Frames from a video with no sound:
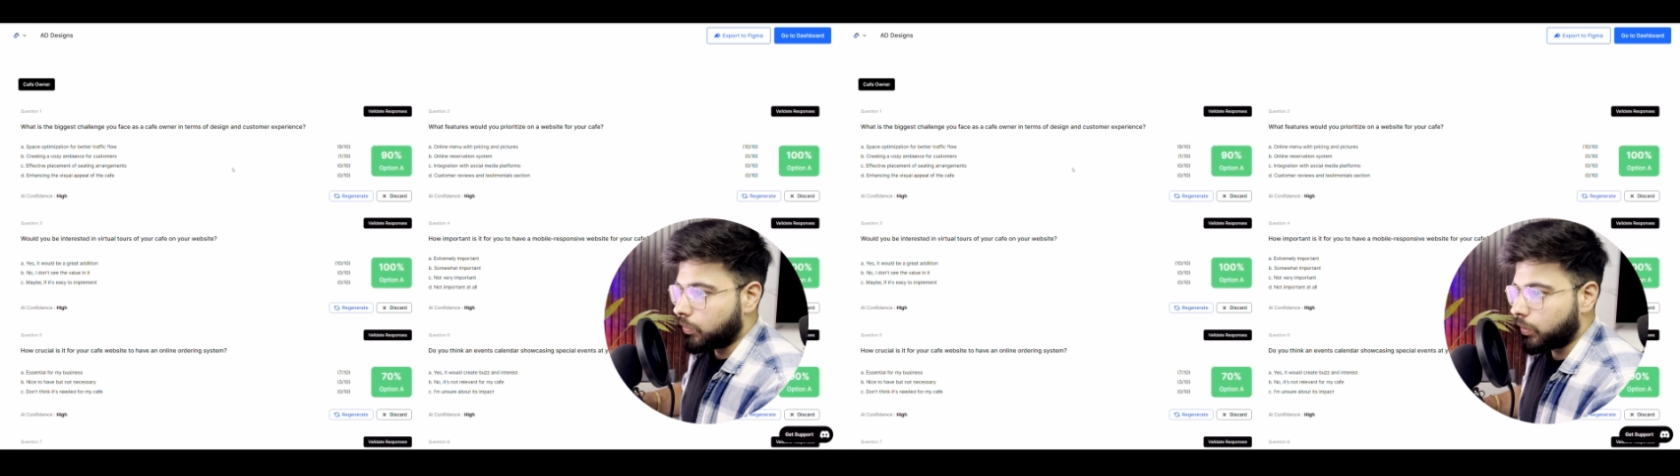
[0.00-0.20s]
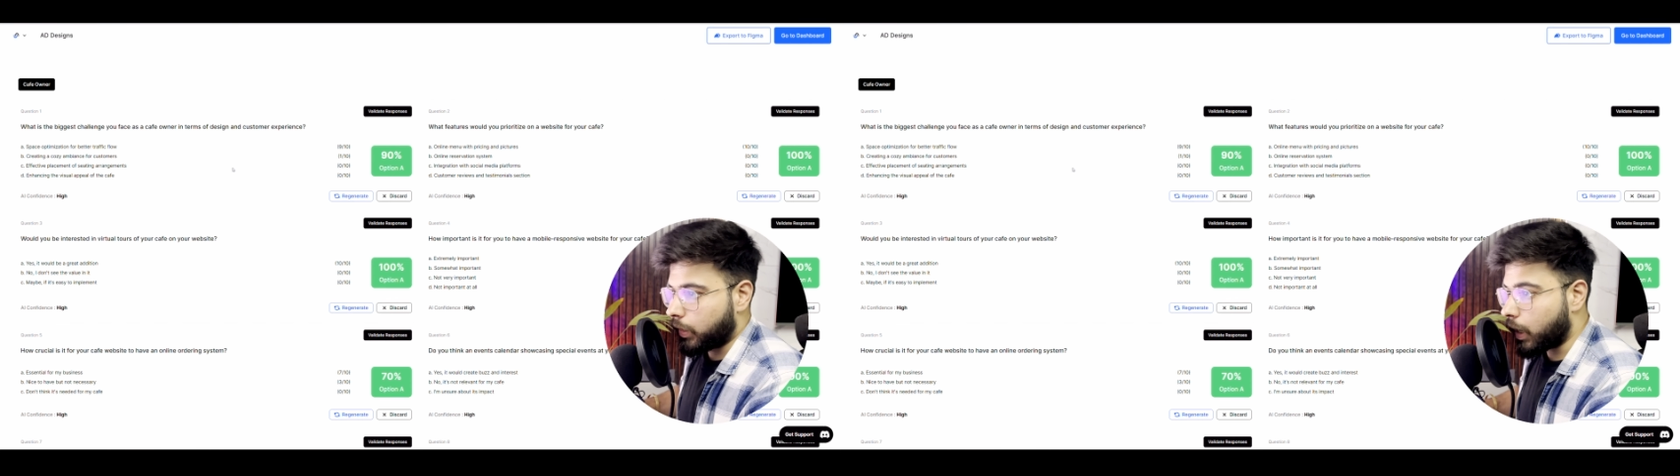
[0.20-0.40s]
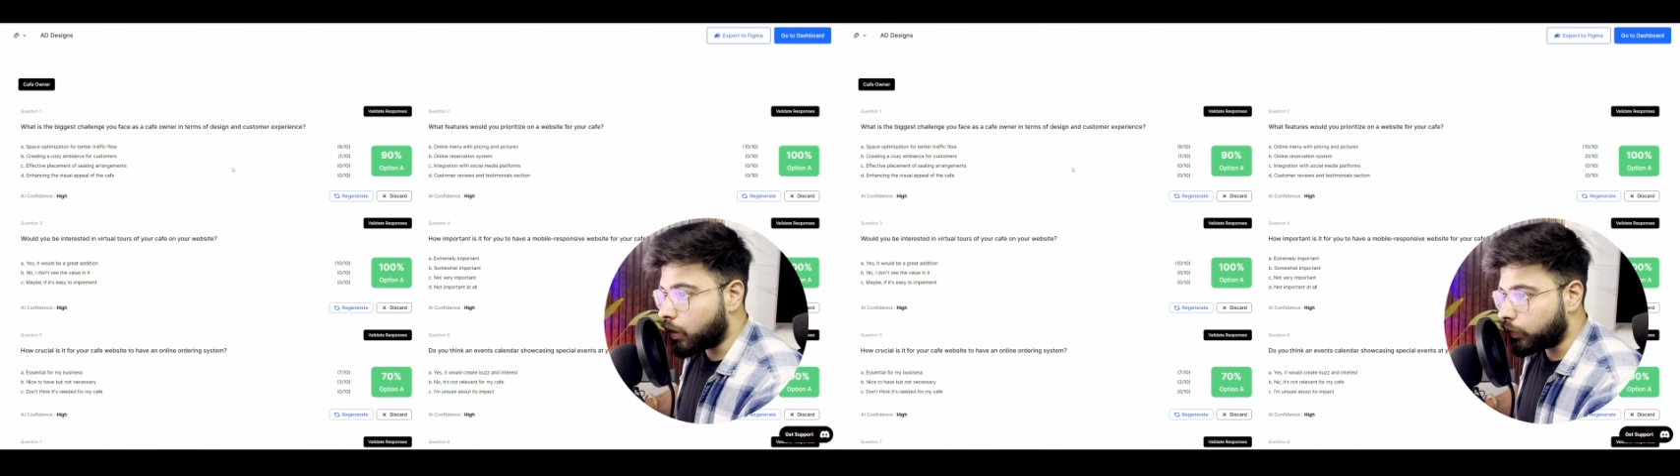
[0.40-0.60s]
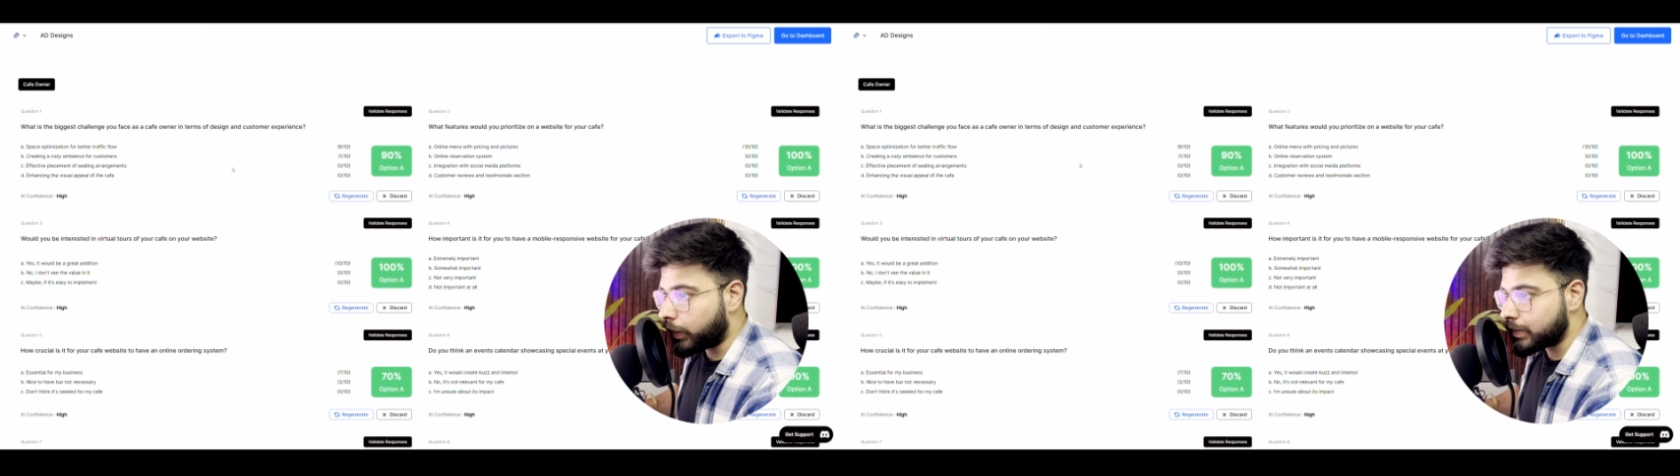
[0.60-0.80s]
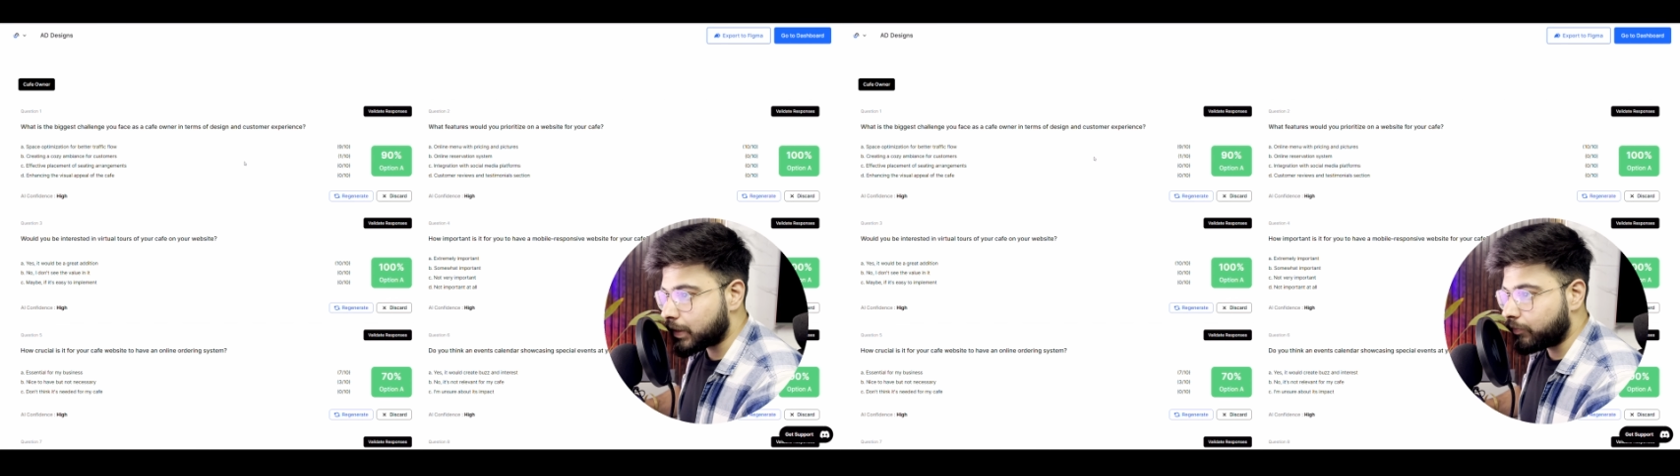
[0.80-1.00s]
Now it
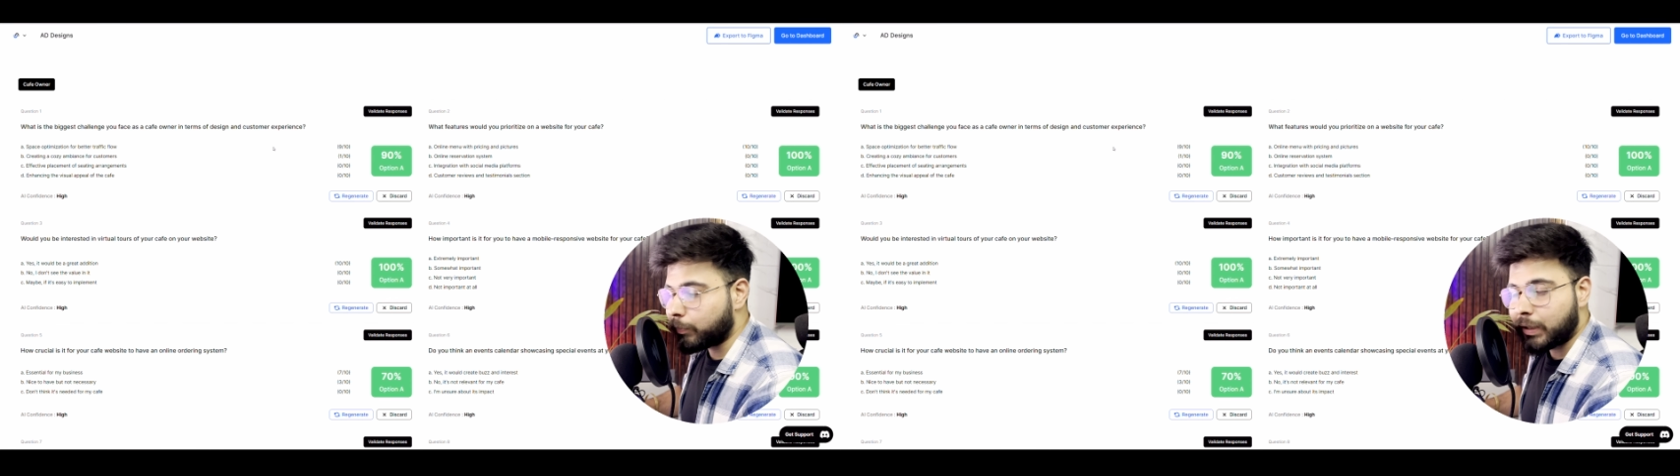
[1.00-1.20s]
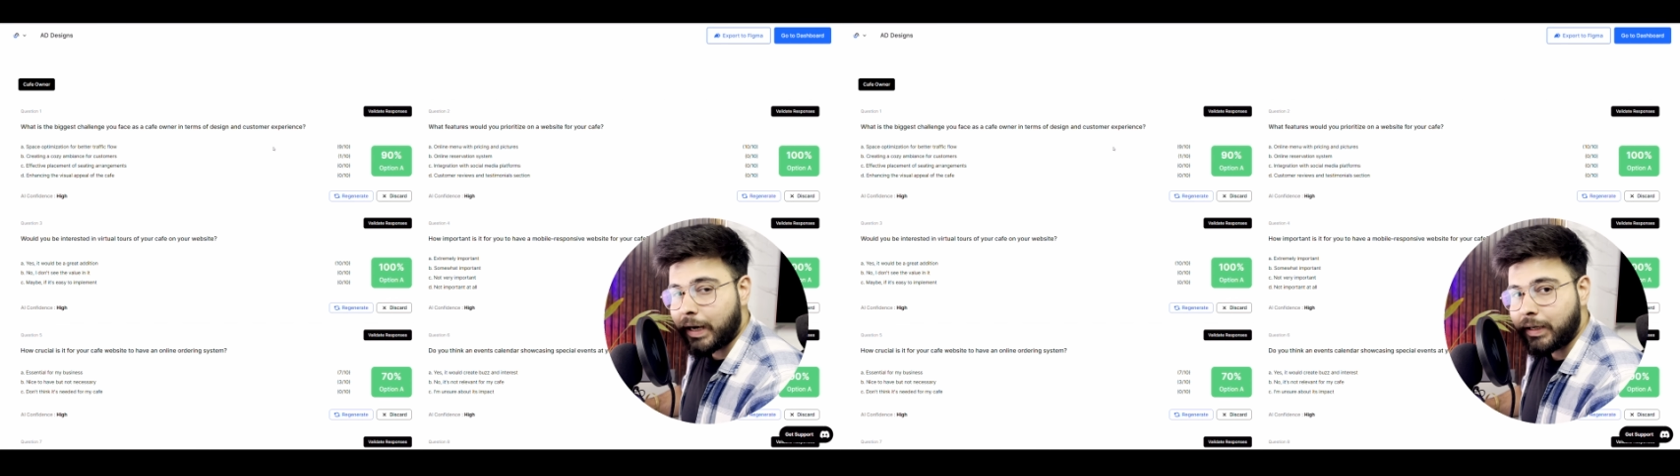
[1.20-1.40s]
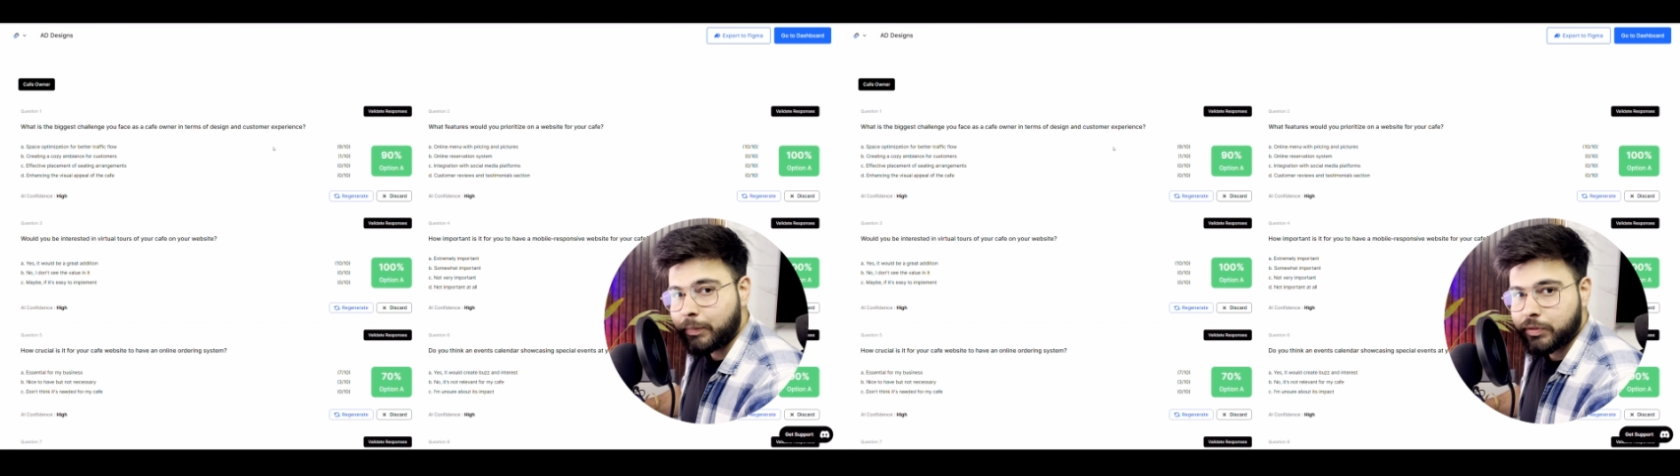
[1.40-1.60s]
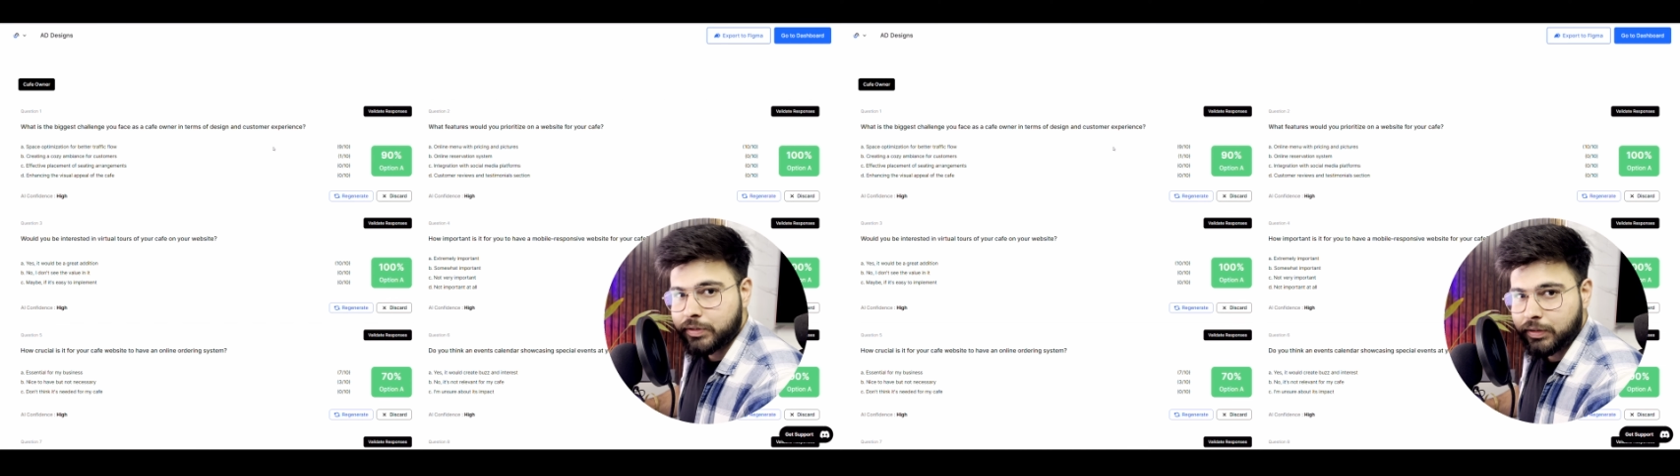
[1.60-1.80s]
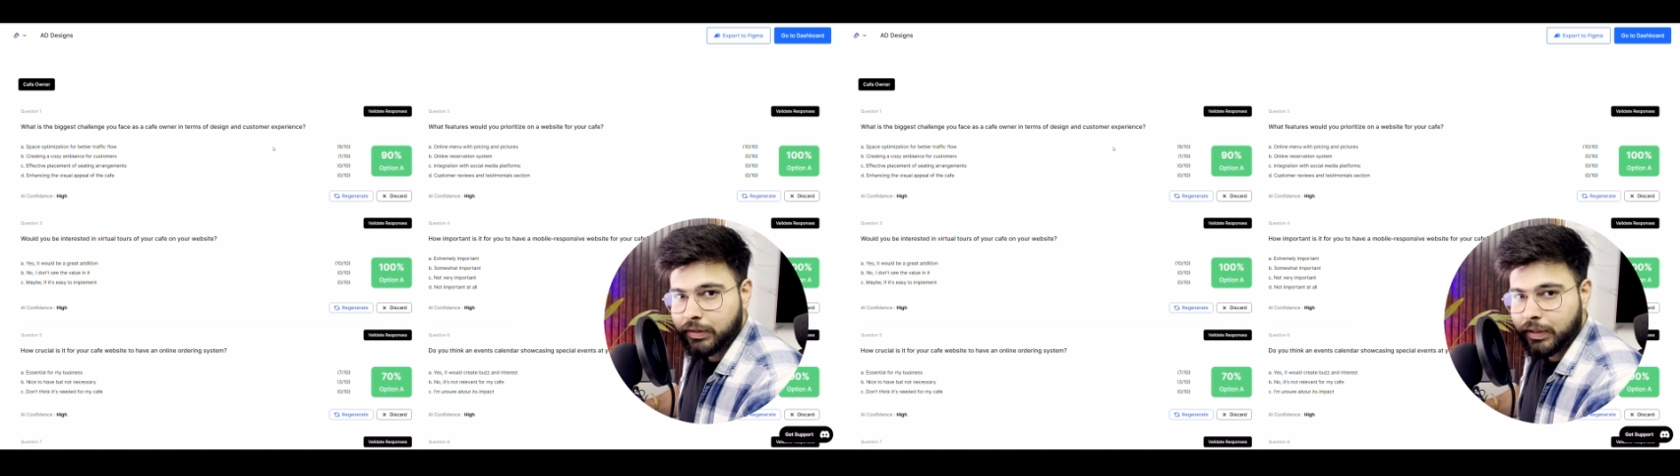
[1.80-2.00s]
is giving me 90%.